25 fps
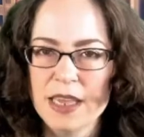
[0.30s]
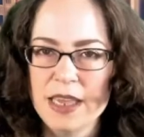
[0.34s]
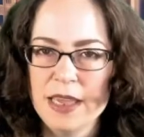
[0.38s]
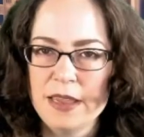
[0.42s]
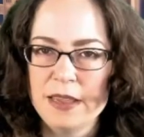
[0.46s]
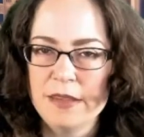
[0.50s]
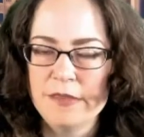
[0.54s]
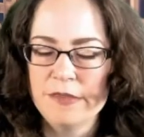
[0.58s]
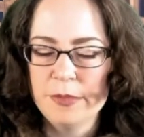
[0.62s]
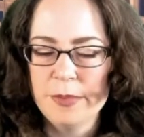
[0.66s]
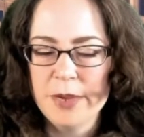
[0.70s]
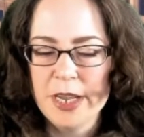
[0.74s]

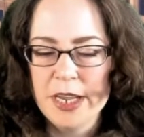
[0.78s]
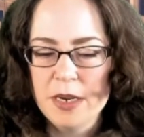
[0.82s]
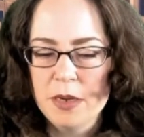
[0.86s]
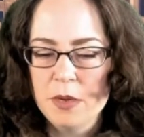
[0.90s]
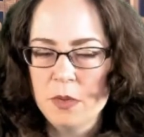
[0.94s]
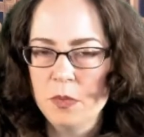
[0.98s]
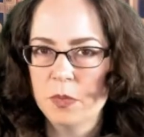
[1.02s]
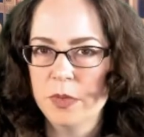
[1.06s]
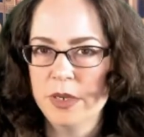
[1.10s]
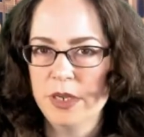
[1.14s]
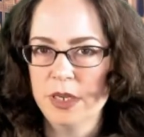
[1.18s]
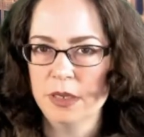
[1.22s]
Hey everybody,
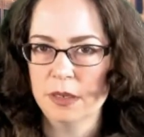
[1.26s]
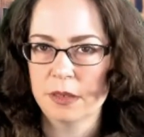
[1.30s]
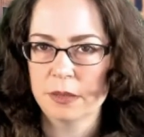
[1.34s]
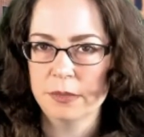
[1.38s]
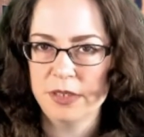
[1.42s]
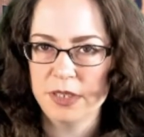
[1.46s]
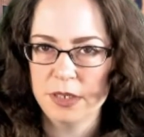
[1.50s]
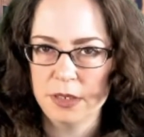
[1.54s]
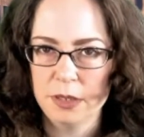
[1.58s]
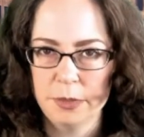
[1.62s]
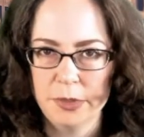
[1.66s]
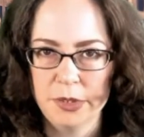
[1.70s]
welcome
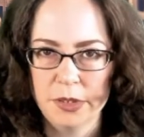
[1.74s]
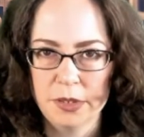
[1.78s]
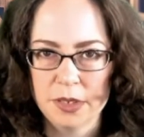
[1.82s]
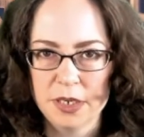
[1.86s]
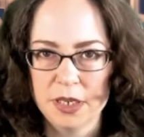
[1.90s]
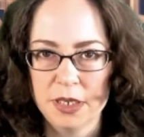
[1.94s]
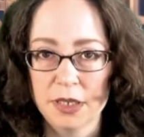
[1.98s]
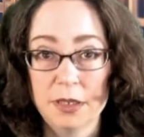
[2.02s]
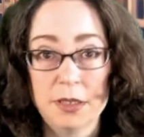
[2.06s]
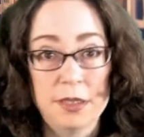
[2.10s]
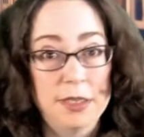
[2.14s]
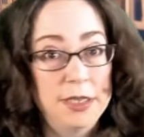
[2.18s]
to the Book
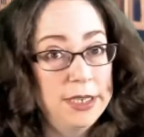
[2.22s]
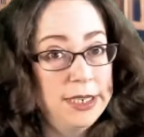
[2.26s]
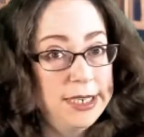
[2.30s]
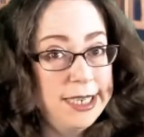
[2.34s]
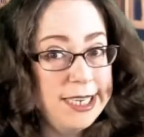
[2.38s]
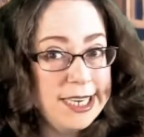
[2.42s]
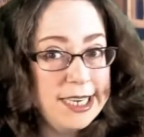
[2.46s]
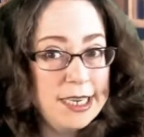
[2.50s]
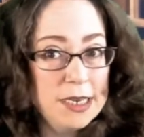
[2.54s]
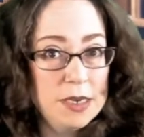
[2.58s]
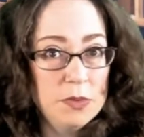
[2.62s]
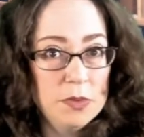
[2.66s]
Nook.
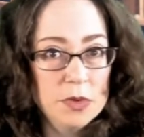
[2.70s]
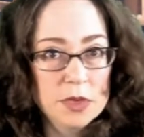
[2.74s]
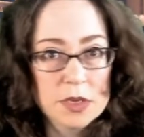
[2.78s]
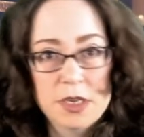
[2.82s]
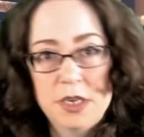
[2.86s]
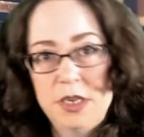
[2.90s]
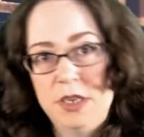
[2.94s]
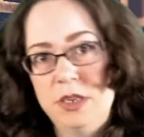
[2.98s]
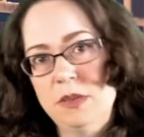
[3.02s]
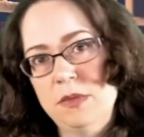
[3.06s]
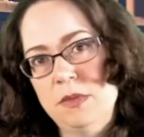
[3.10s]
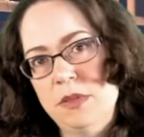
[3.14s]
Today we're
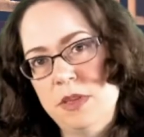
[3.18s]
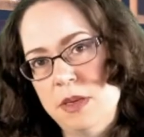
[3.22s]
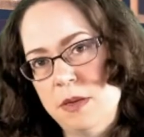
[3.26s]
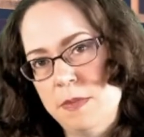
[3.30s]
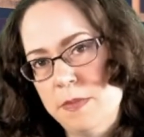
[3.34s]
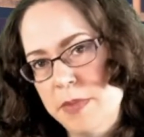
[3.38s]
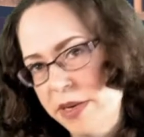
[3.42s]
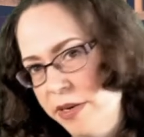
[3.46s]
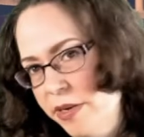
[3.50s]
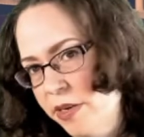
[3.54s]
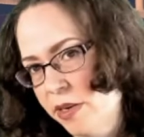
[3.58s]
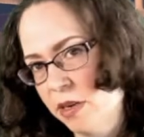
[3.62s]
gonna do the
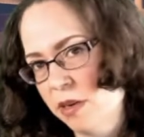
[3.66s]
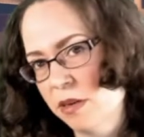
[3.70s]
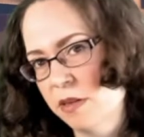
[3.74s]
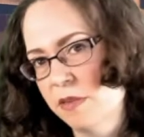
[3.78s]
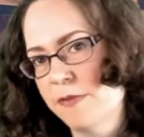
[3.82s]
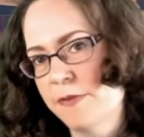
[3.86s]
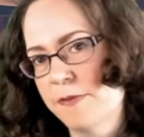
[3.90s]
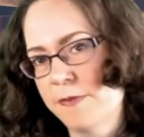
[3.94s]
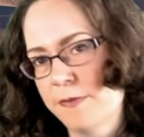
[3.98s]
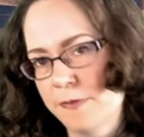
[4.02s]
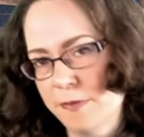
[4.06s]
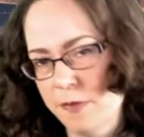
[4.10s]
mid-year
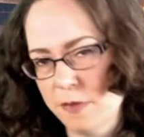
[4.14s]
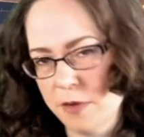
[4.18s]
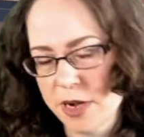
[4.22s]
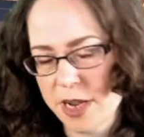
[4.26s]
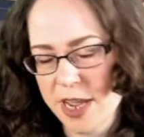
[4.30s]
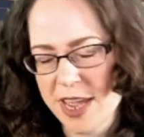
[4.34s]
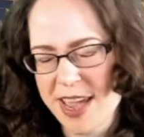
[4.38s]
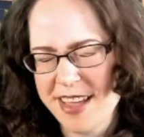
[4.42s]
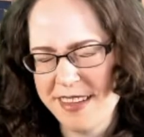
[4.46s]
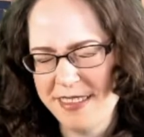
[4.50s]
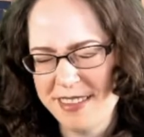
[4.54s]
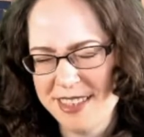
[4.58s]

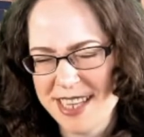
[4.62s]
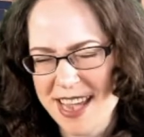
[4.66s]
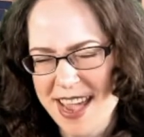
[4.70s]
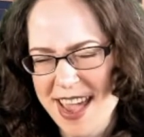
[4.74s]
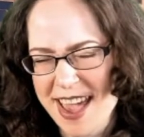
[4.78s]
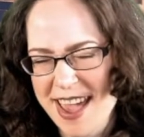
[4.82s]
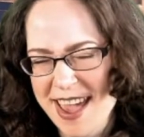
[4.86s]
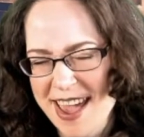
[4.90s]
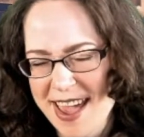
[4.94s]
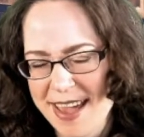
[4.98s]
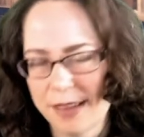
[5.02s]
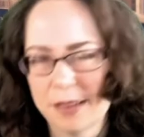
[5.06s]
freakout
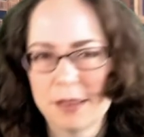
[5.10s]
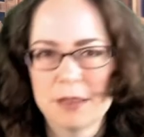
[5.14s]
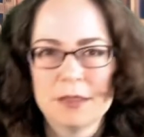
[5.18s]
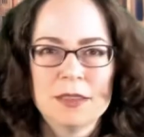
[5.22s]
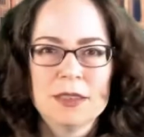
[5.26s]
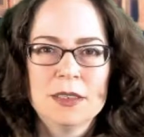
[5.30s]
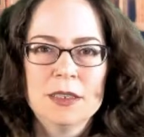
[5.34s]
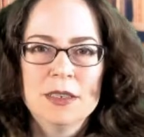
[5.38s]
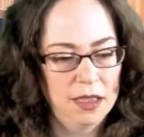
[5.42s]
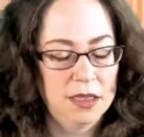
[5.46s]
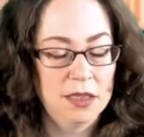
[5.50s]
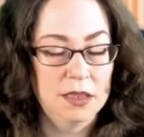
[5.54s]
tag.
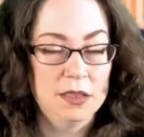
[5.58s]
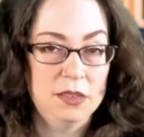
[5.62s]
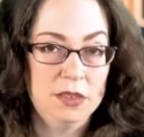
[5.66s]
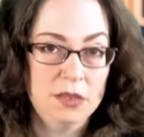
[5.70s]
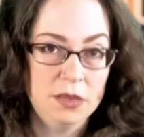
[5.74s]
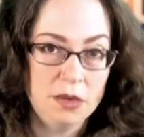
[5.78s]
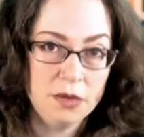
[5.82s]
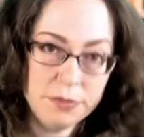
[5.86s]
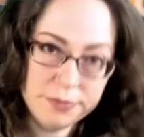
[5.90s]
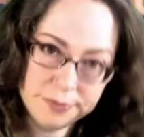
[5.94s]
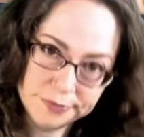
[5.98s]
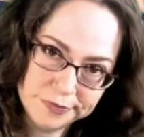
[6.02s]

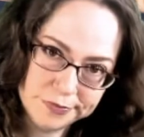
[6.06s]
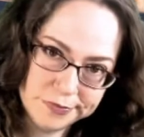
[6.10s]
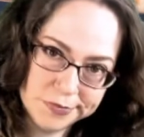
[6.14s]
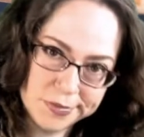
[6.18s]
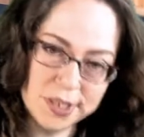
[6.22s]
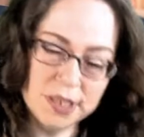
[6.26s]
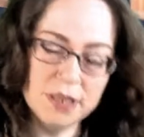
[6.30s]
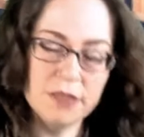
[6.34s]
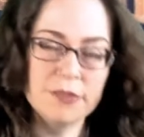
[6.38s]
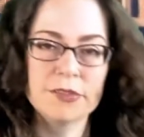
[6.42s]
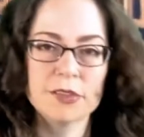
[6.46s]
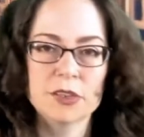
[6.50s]
So
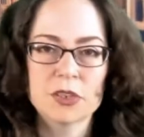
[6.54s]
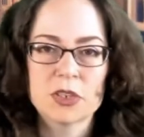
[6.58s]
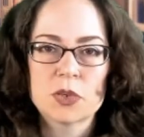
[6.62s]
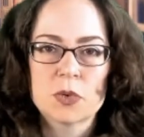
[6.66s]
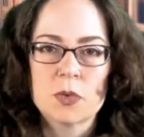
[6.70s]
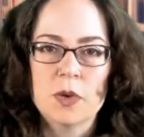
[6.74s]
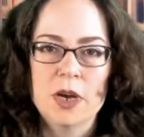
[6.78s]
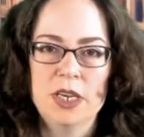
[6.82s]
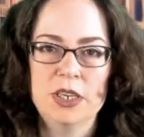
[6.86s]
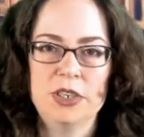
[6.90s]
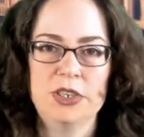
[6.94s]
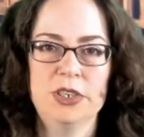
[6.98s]
the first
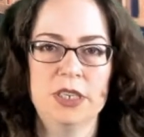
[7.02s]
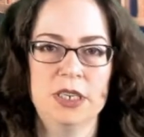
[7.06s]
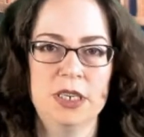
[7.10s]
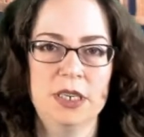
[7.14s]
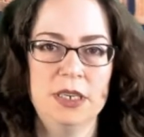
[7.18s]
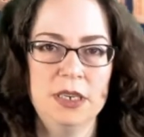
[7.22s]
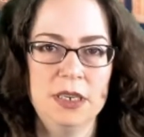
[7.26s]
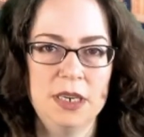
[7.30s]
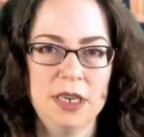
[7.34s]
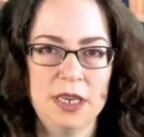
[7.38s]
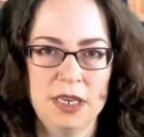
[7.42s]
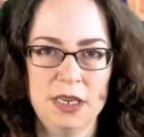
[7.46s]

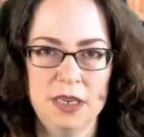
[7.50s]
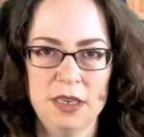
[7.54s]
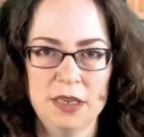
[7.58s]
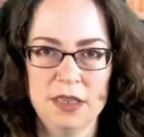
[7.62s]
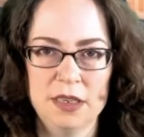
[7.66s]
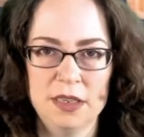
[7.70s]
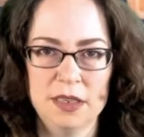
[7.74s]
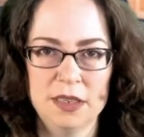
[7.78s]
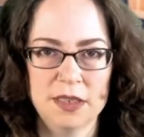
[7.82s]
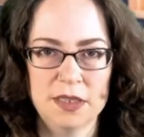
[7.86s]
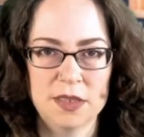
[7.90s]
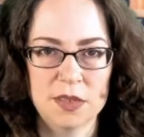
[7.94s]
question
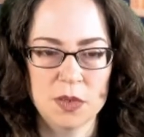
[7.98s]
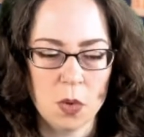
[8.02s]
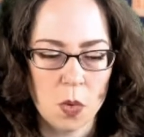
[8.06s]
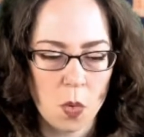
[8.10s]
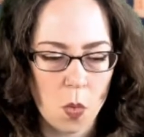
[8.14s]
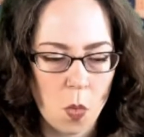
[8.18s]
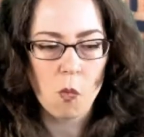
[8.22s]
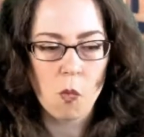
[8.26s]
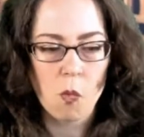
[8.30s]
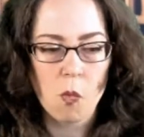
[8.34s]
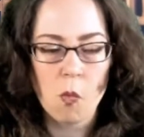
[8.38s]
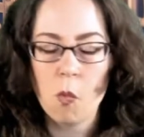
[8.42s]
is,
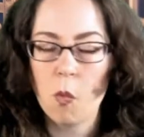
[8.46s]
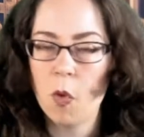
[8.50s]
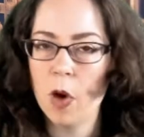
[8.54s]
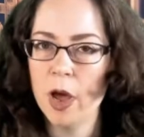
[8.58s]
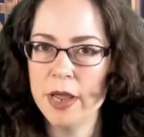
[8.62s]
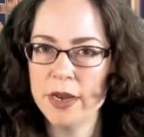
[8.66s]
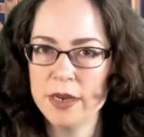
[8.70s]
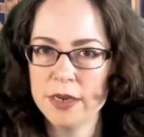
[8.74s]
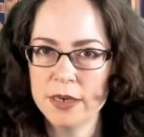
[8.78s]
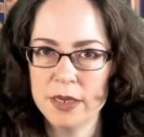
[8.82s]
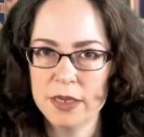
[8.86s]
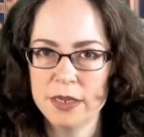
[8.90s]

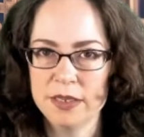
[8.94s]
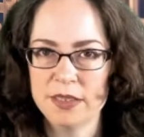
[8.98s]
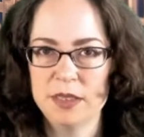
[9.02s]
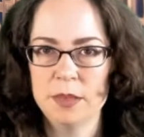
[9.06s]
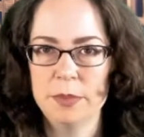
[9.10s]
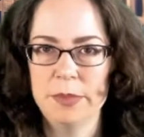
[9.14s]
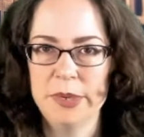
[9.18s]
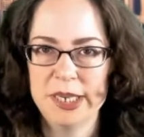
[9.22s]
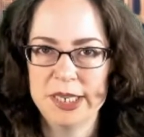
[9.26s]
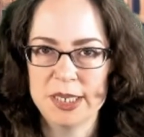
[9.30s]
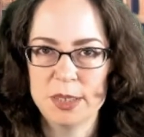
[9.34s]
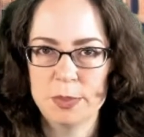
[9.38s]
what is the
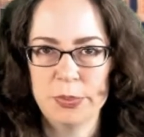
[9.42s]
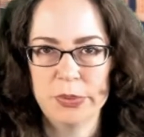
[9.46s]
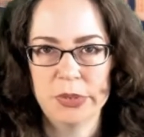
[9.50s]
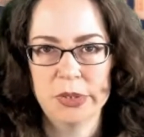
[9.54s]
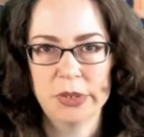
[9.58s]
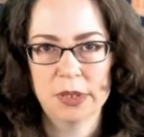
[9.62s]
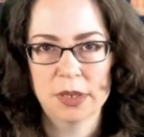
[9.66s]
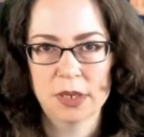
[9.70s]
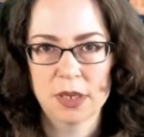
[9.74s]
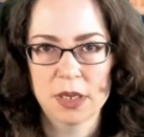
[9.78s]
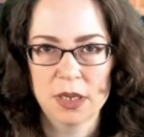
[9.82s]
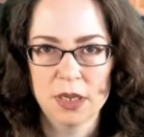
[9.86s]
best
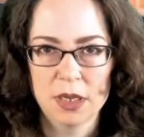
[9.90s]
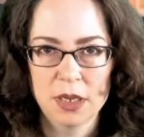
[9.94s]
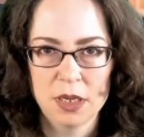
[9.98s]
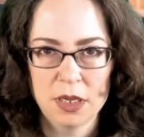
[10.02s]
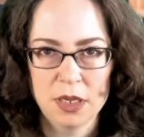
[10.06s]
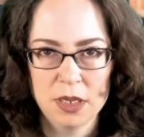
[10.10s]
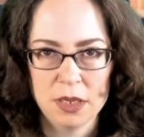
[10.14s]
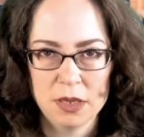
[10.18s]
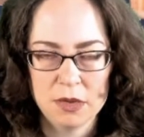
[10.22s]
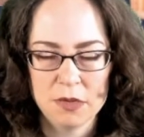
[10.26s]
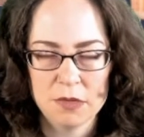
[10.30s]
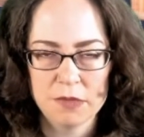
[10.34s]
book
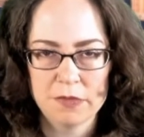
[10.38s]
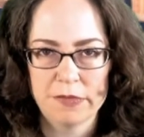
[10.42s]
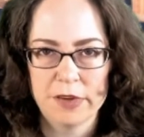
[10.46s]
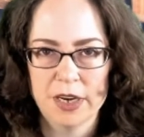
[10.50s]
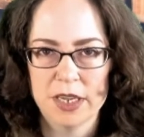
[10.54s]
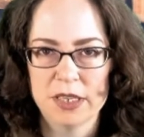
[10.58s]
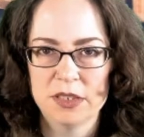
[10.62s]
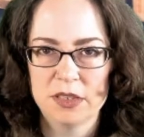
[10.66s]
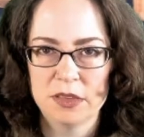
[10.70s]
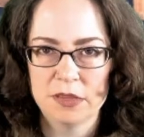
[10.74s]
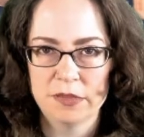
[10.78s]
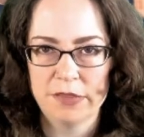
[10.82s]
you have
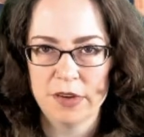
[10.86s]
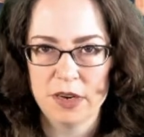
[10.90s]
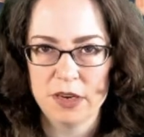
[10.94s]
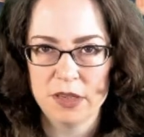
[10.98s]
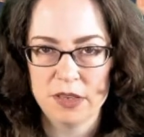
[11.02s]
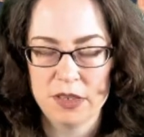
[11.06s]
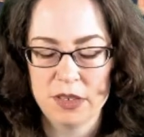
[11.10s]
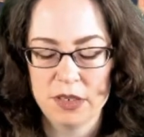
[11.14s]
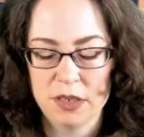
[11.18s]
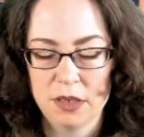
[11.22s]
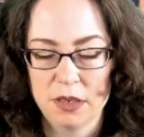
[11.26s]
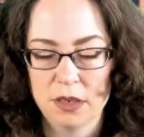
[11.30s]
read so far
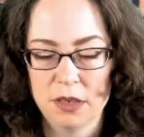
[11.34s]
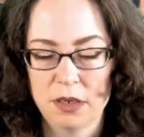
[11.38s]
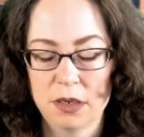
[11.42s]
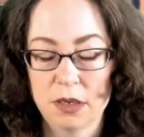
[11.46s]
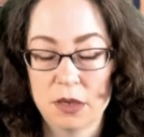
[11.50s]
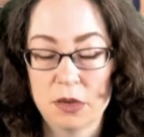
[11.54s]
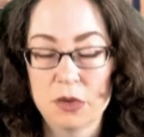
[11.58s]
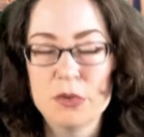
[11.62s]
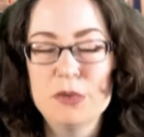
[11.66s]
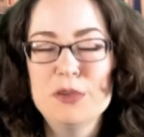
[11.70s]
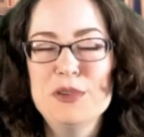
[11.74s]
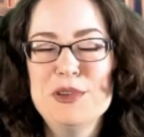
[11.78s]
this year?
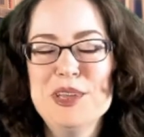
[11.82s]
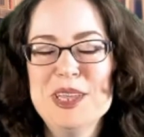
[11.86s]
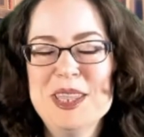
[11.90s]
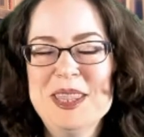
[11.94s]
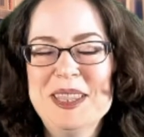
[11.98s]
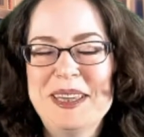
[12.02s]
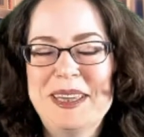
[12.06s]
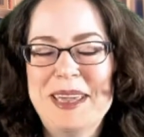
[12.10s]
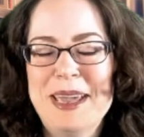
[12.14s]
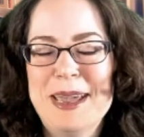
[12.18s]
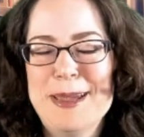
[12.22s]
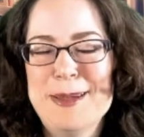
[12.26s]
Ghoul in
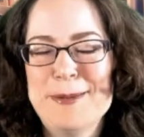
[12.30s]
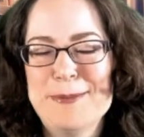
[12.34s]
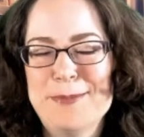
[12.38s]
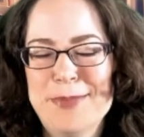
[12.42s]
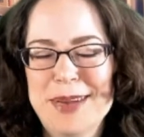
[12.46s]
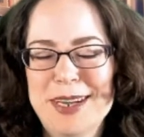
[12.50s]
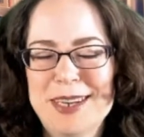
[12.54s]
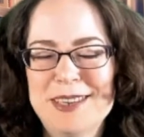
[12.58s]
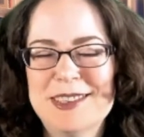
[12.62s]
the Cape by